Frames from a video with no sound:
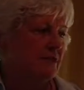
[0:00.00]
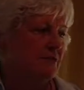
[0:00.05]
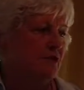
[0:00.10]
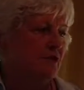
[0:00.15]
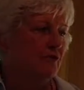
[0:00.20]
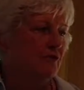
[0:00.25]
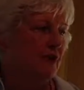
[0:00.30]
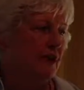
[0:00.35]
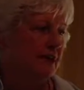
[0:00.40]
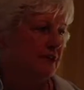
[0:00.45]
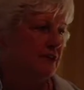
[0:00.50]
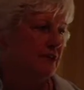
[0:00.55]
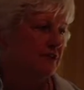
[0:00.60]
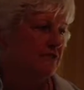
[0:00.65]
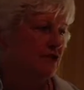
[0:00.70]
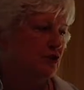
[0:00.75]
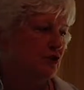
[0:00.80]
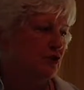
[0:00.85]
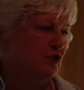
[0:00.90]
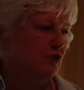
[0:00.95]
Reflective
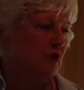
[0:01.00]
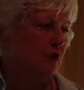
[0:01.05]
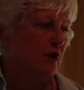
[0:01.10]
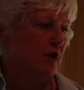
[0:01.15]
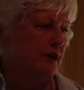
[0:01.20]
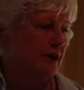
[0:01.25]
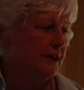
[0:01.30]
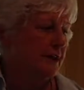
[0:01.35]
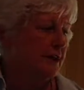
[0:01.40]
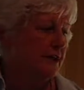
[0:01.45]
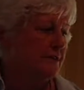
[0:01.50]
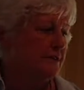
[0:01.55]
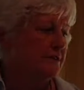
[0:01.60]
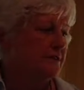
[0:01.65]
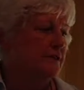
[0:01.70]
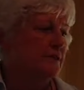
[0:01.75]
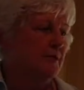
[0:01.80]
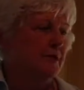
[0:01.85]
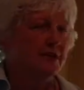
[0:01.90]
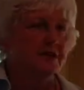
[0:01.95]
journal writing,
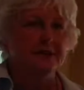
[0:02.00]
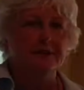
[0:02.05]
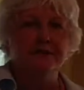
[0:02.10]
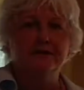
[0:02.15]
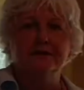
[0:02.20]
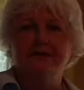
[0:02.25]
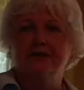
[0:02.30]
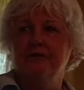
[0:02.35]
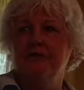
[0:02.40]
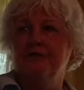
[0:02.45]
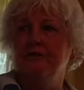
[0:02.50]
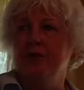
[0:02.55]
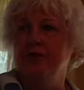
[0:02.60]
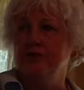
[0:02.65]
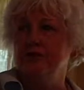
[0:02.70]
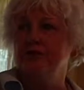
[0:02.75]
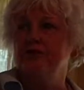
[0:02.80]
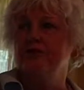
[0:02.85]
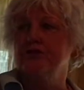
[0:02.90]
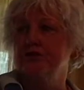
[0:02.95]
debates,
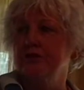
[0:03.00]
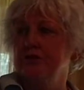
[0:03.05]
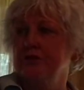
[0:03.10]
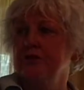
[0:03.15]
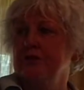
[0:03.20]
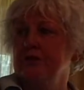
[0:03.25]
poster,